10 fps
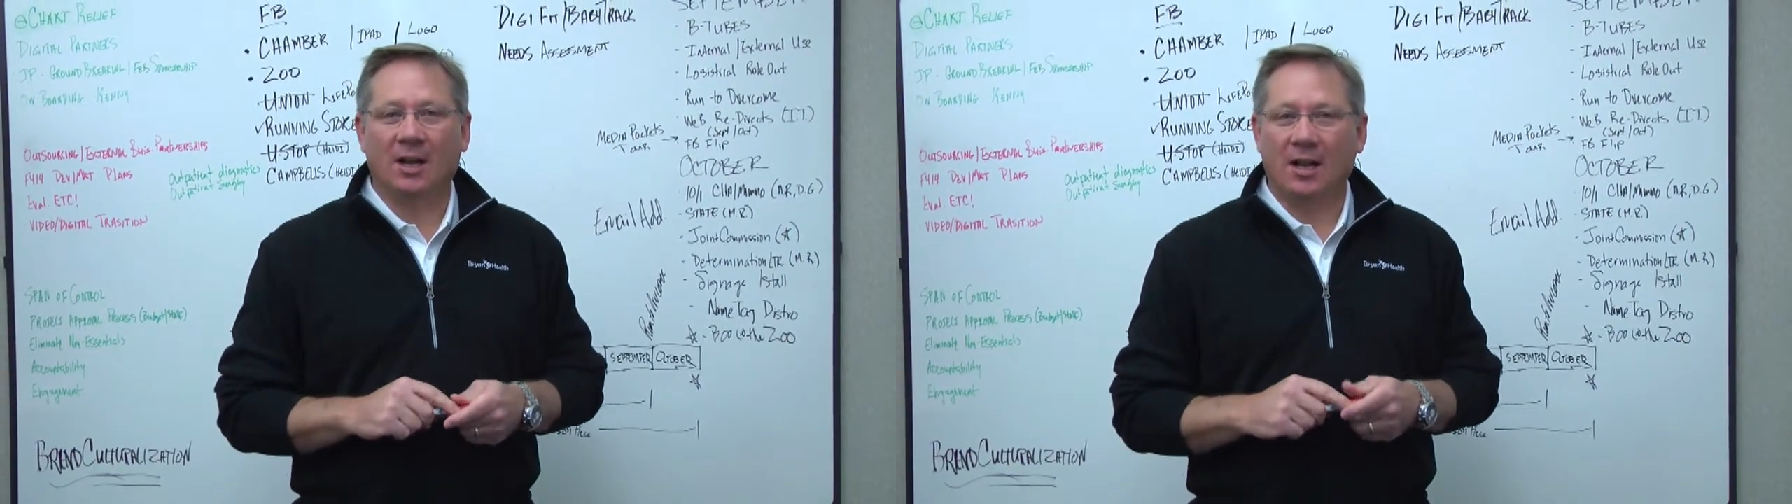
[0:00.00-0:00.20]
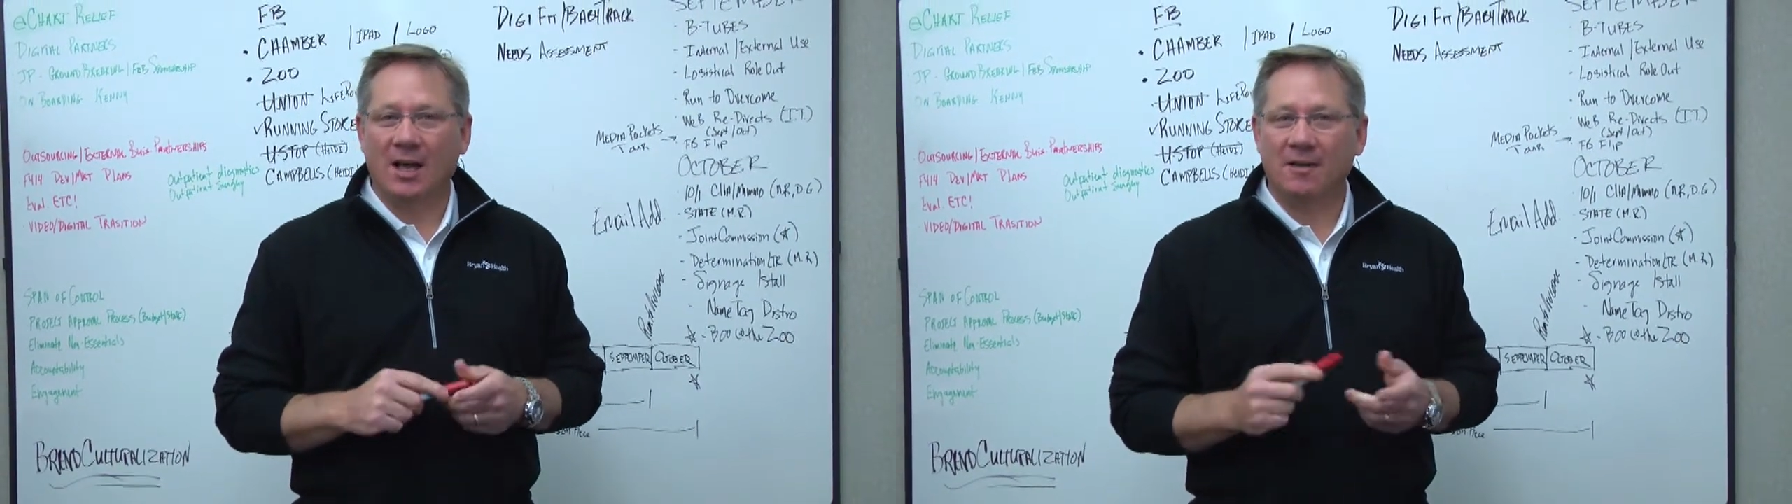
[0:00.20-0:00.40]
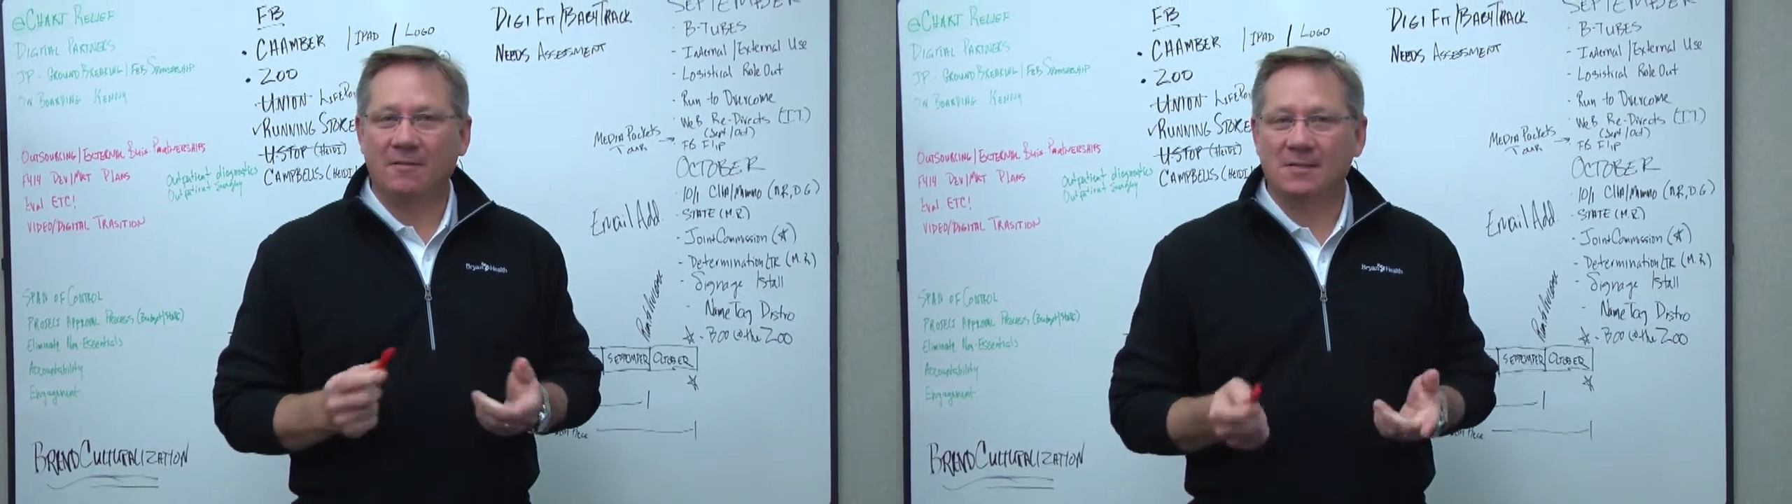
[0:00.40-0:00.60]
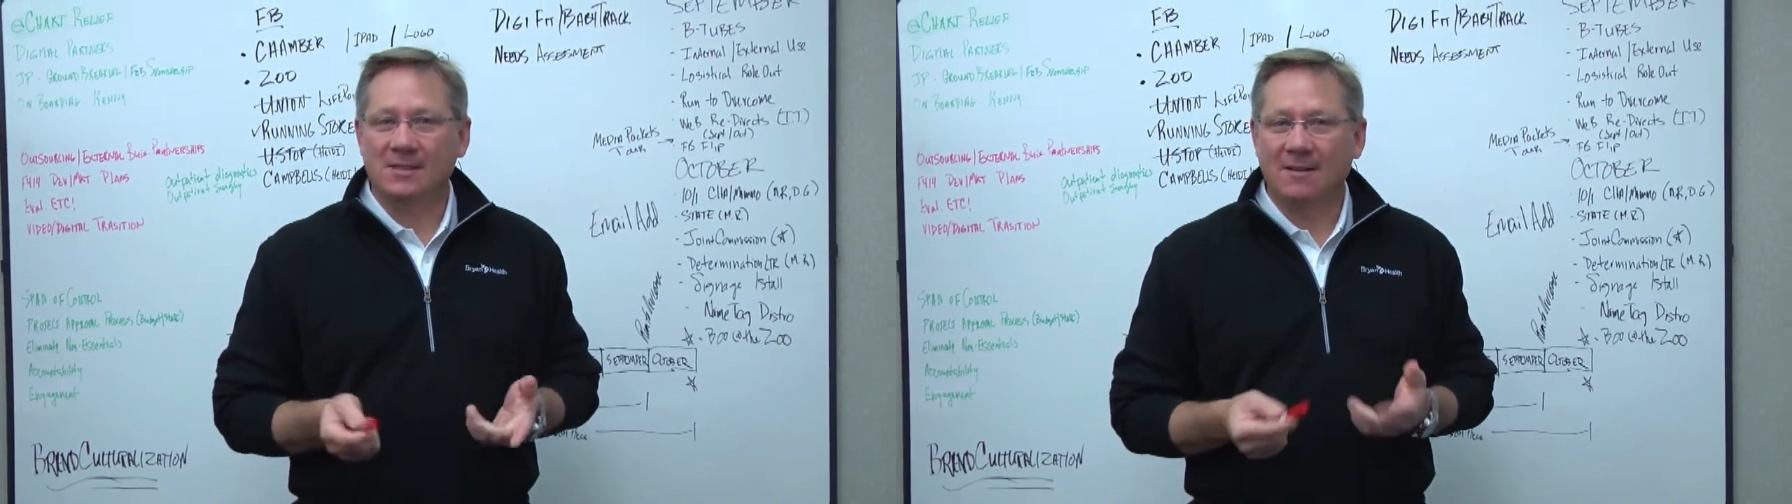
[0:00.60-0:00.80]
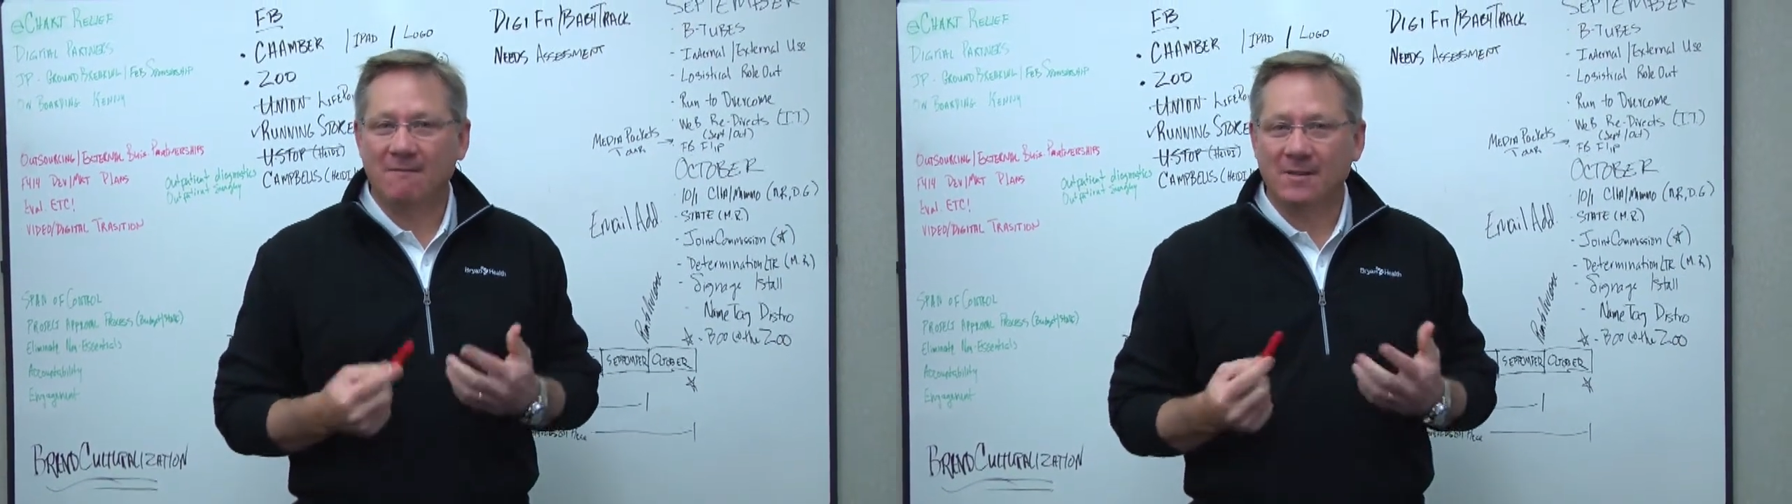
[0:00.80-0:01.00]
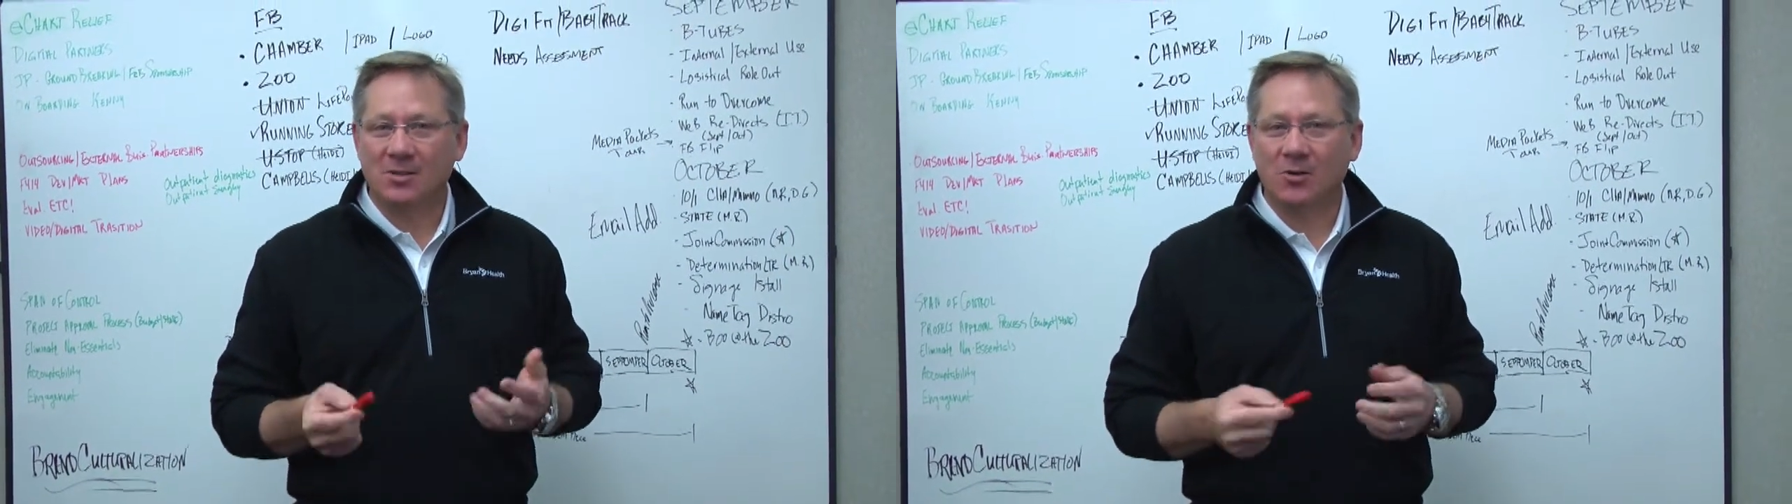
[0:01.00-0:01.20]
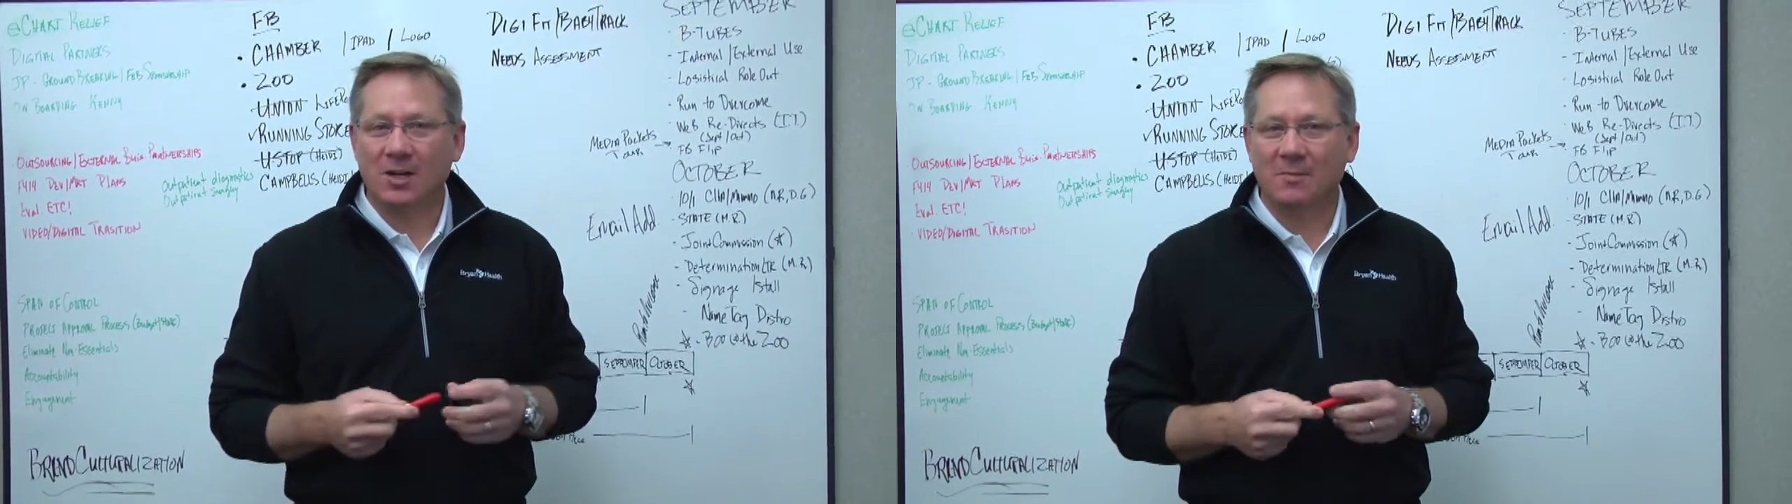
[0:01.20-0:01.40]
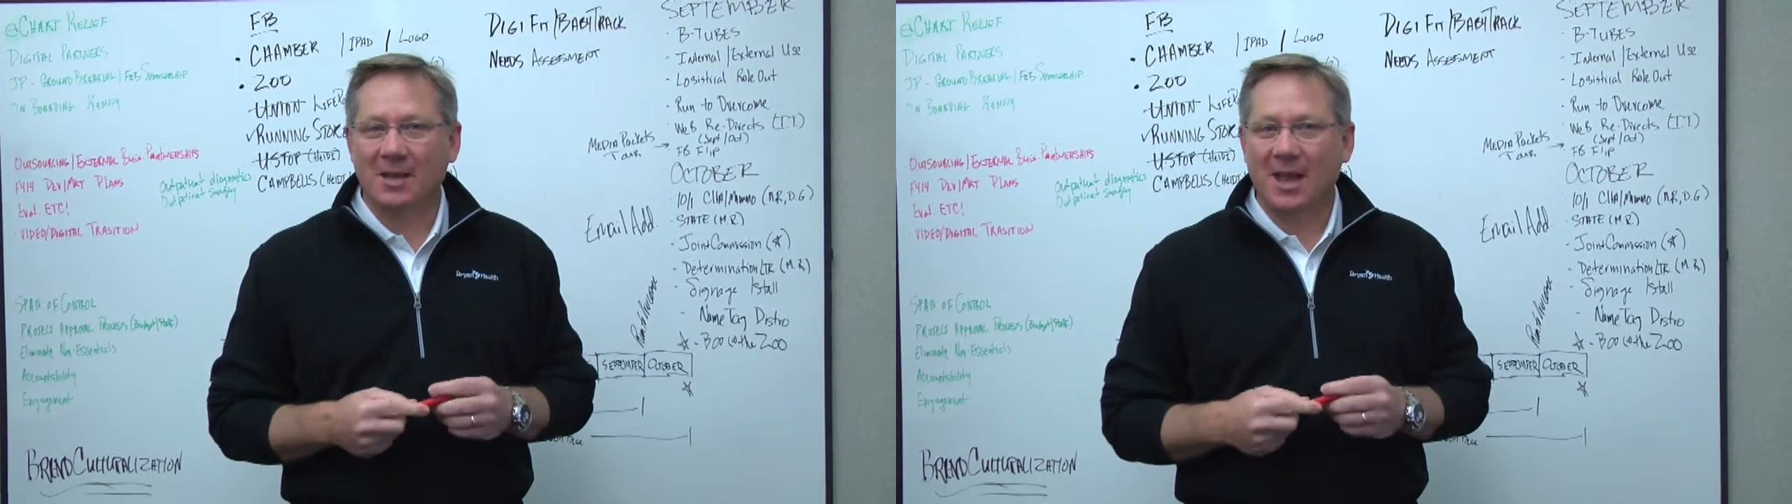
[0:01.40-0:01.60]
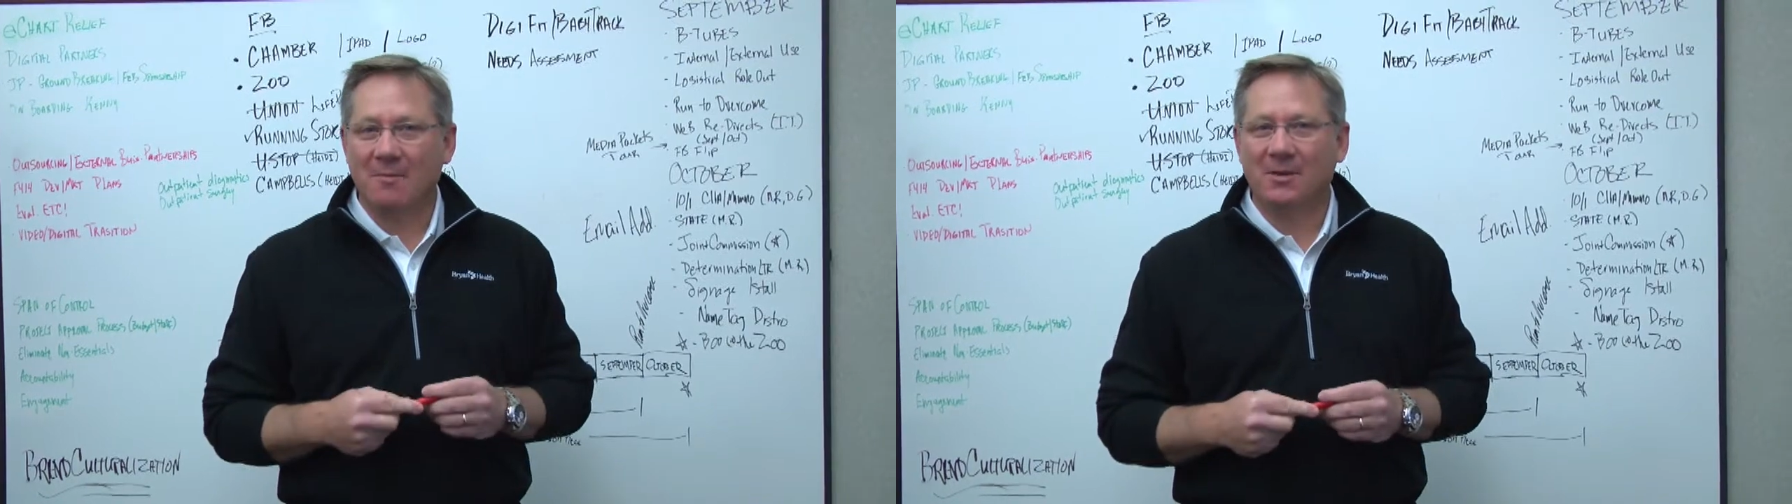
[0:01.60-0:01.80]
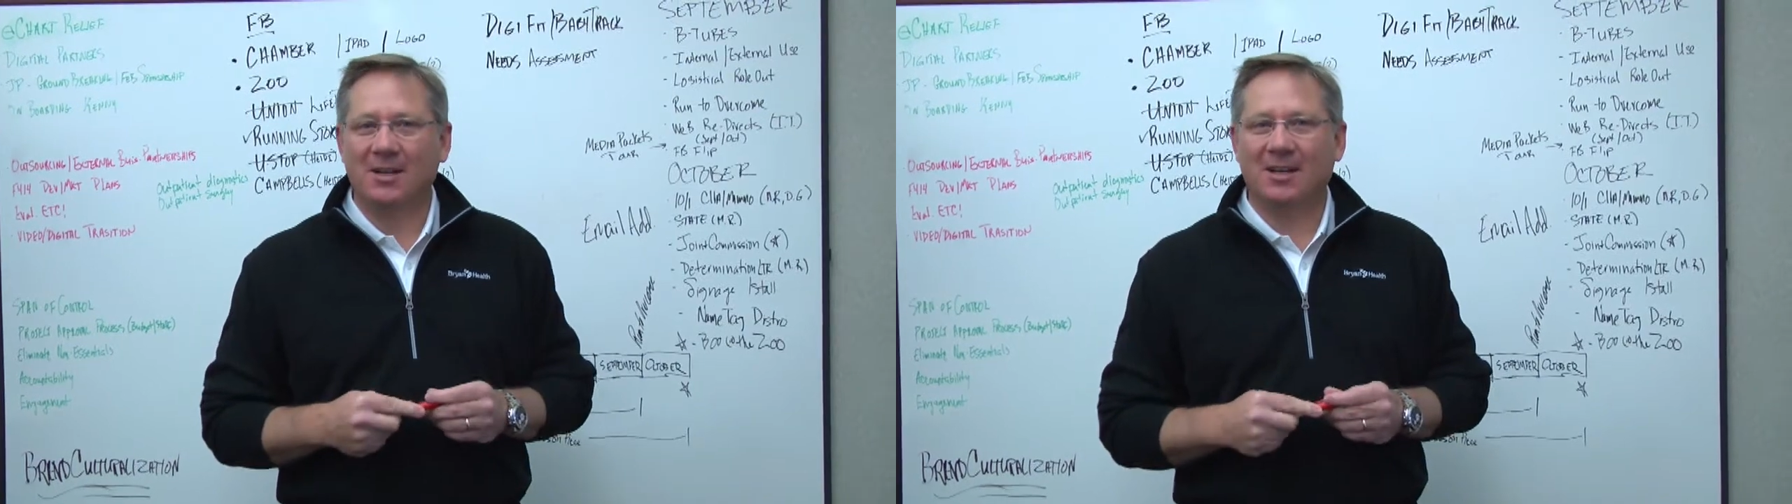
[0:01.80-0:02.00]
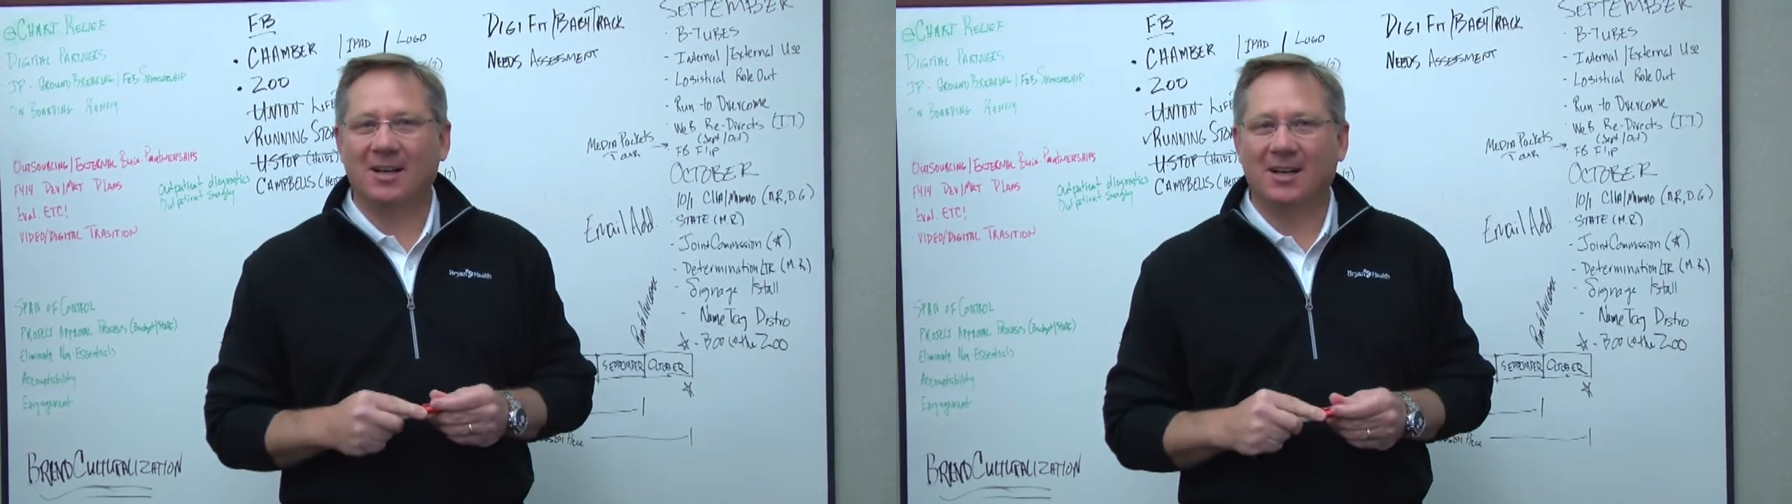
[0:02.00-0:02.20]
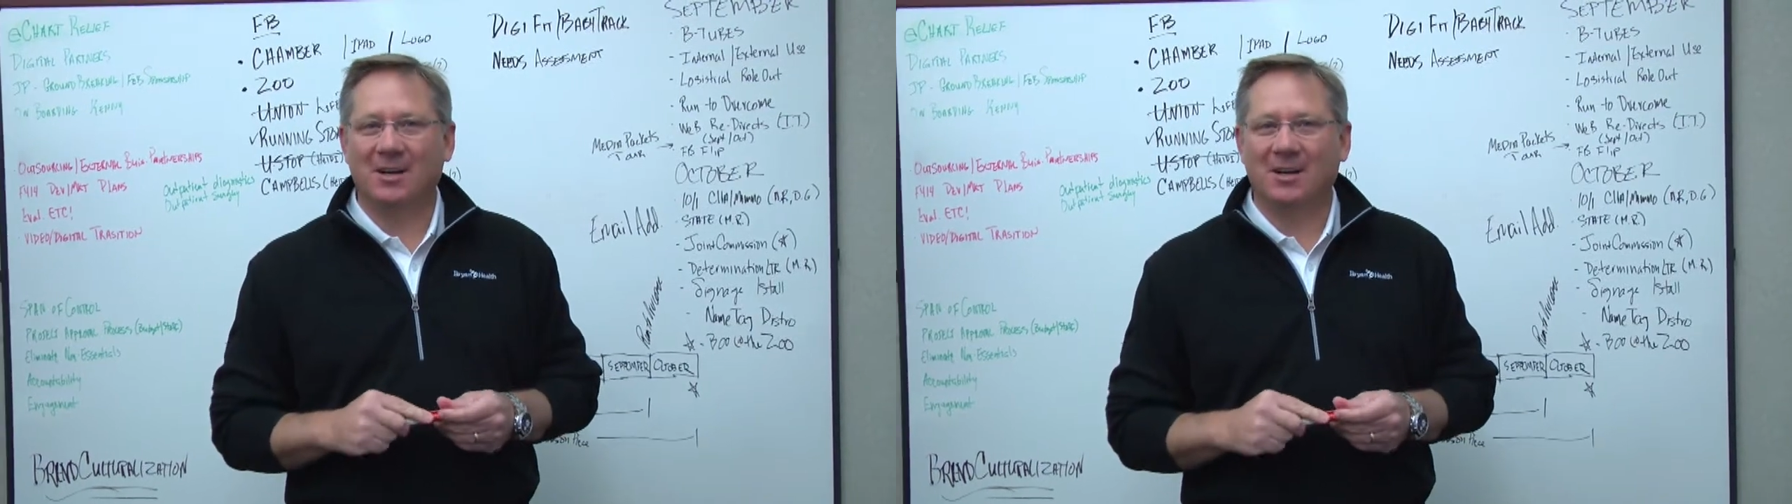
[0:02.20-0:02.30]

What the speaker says: a lot of stuff is going to be happening